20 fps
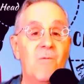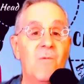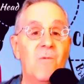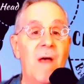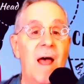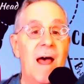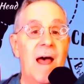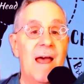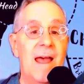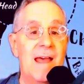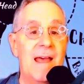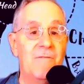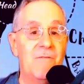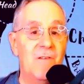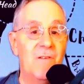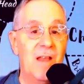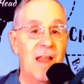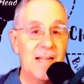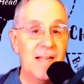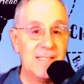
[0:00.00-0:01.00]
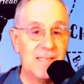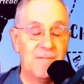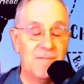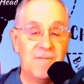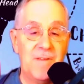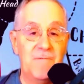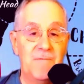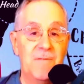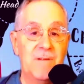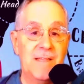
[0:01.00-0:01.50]
I have lots
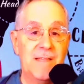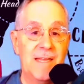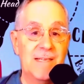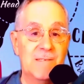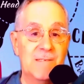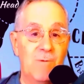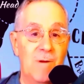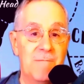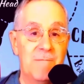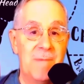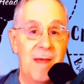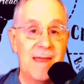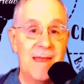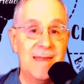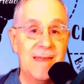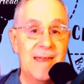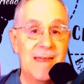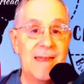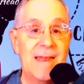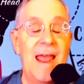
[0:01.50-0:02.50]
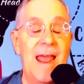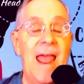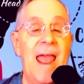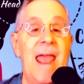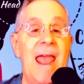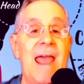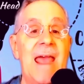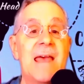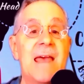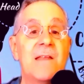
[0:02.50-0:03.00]
of different things we're making,
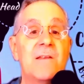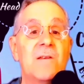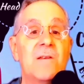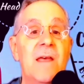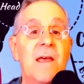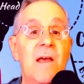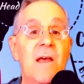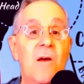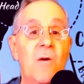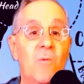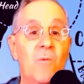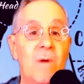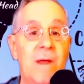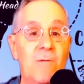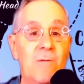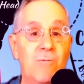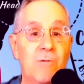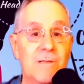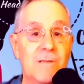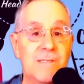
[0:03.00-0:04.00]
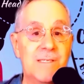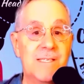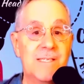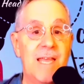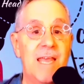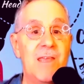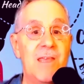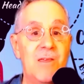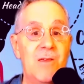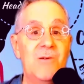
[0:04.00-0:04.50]
and we will
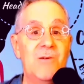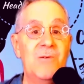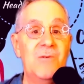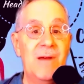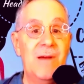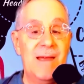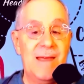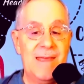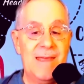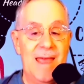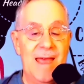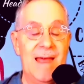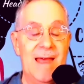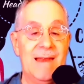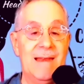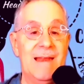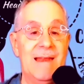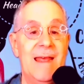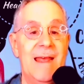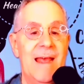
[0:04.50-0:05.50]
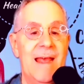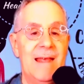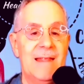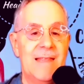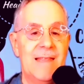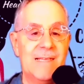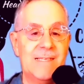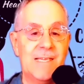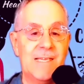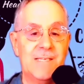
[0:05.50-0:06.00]
see you again.
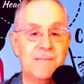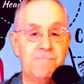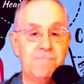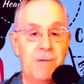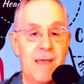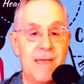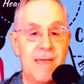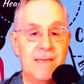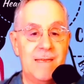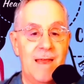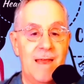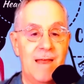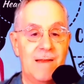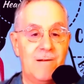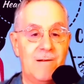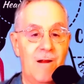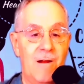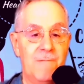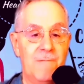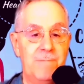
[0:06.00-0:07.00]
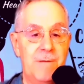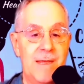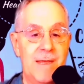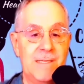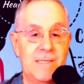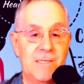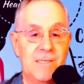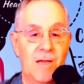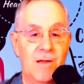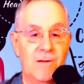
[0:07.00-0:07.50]
This is Pete at
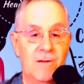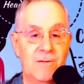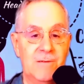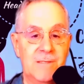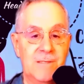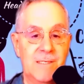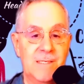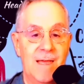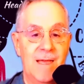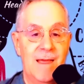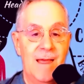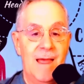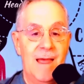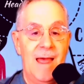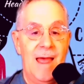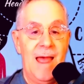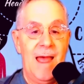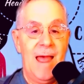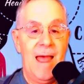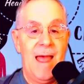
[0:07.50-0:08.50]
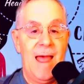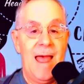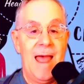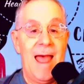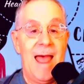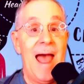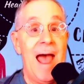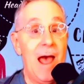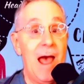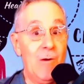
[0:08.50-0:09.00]
Carpizzo's.
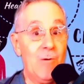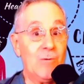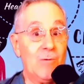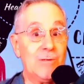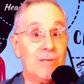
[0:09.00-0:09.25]
Out.